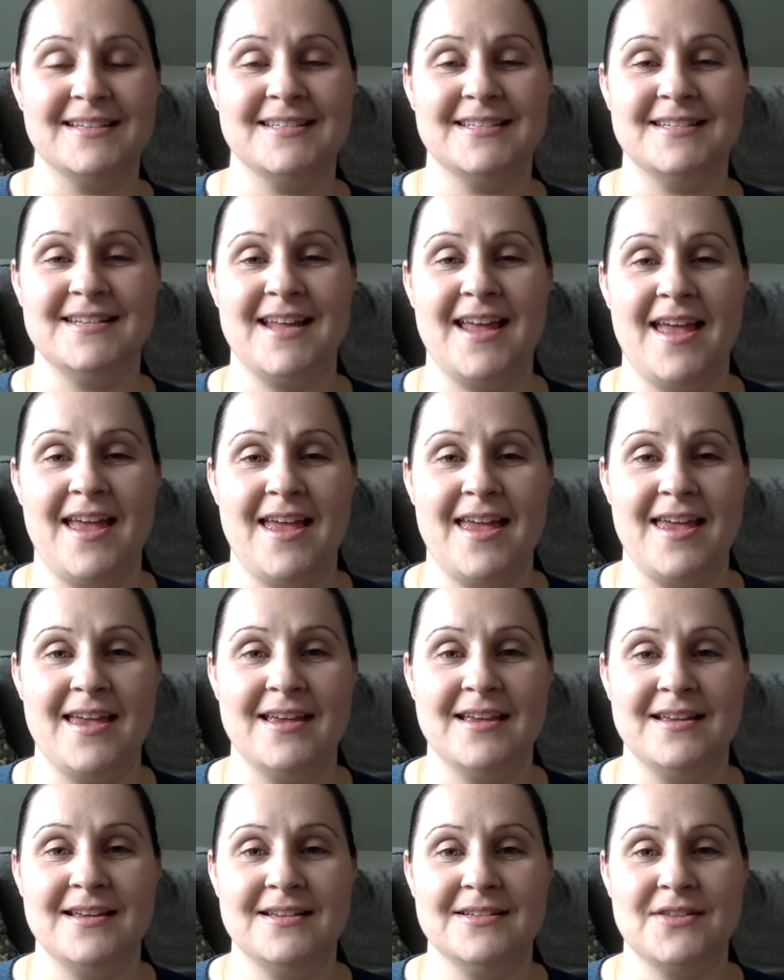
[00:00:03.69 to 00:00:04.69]
Today
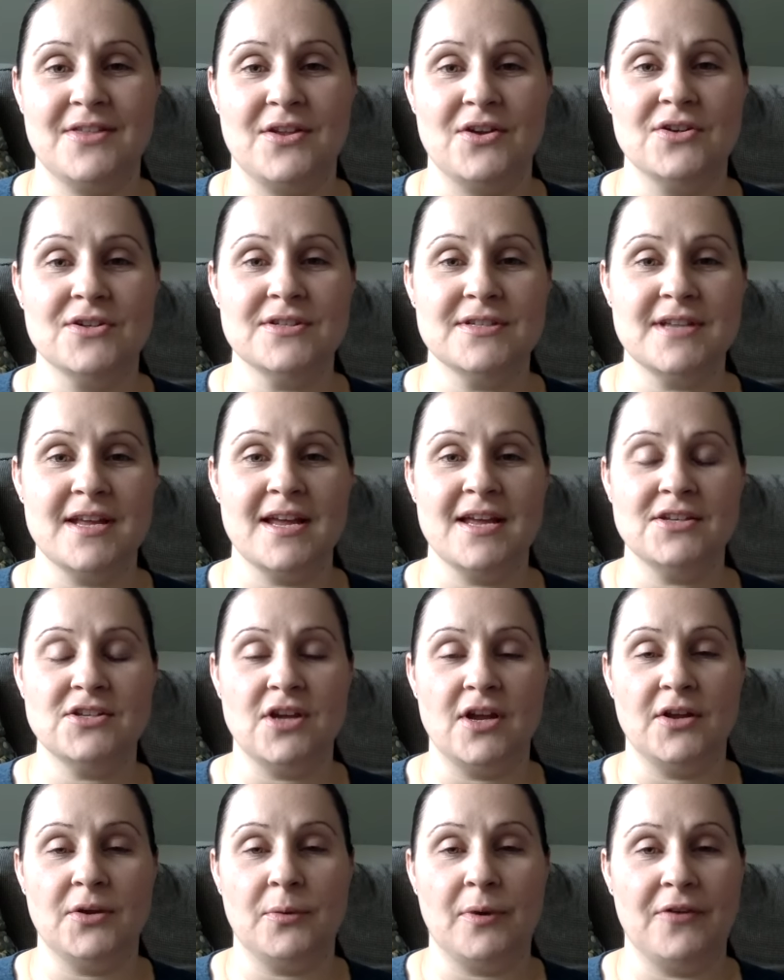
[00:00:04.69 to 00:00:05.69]
is Thursday,
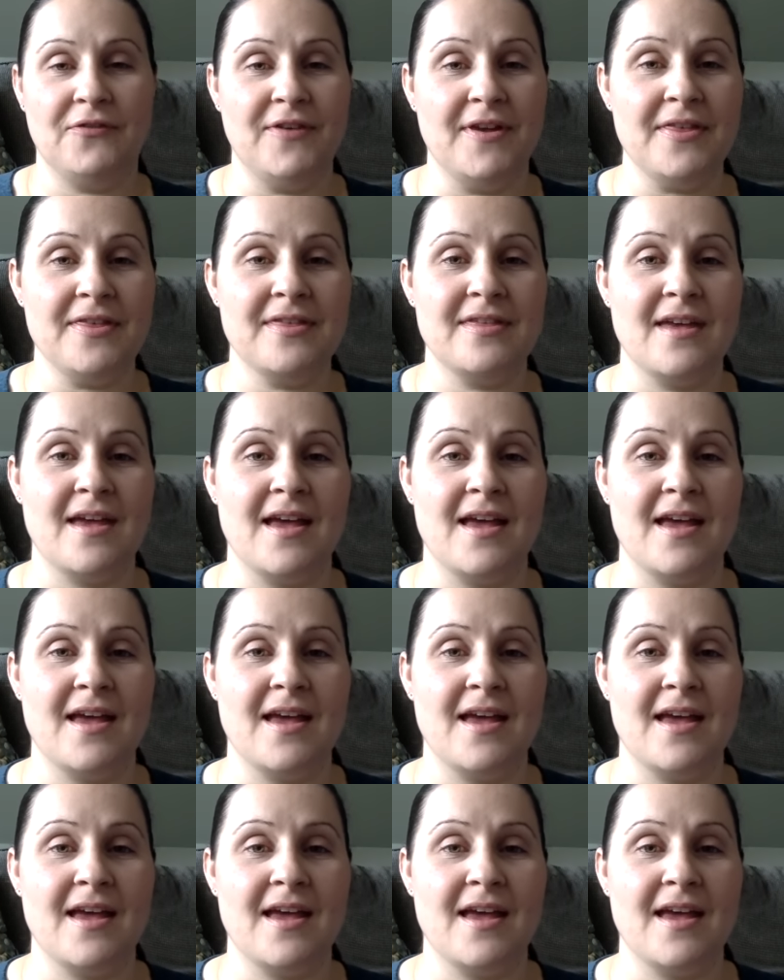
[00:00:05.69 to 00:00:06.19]
January 5th,